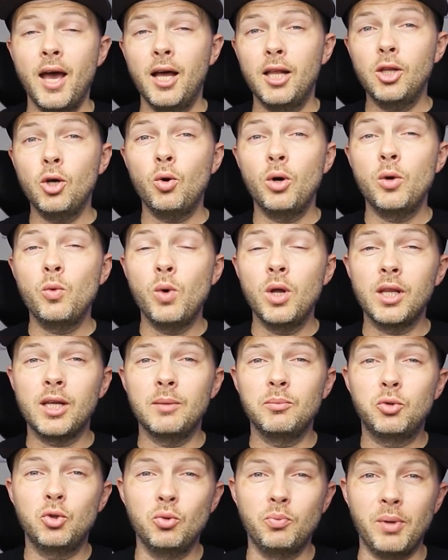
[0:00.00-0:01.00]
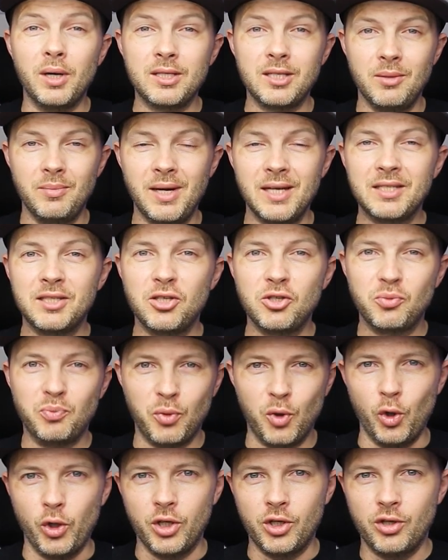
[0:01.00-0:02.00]
Hello and welcome to Puzzle Masters
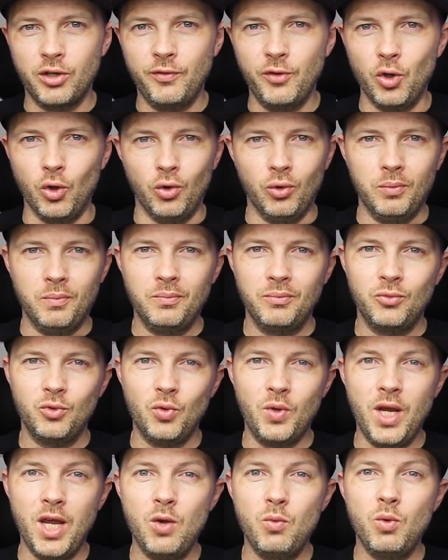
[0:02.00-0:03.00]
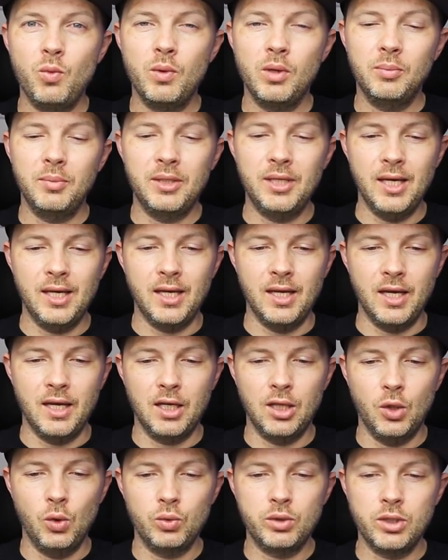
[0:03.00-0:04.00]
product review. Today we will be taking a
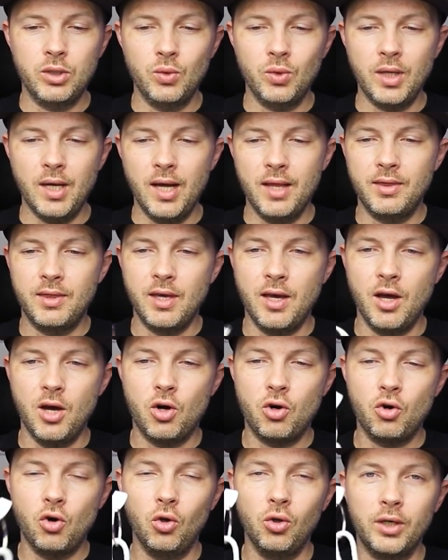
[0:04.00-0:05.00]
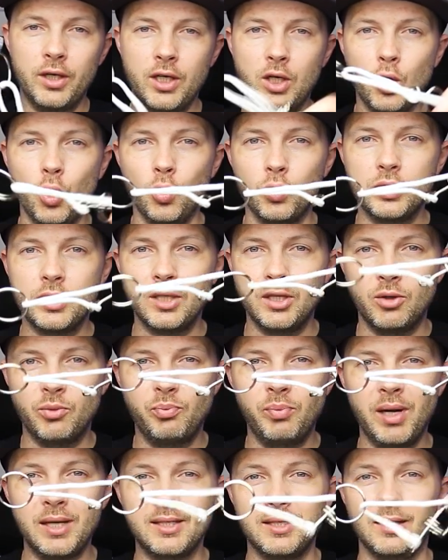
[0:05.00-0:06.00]
closer look at the roller coaster
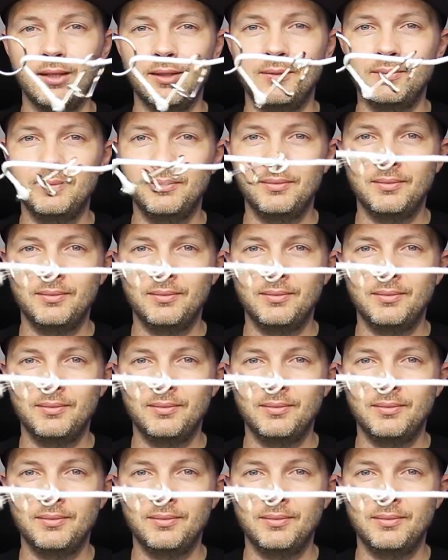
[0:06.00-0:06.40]
puzzle.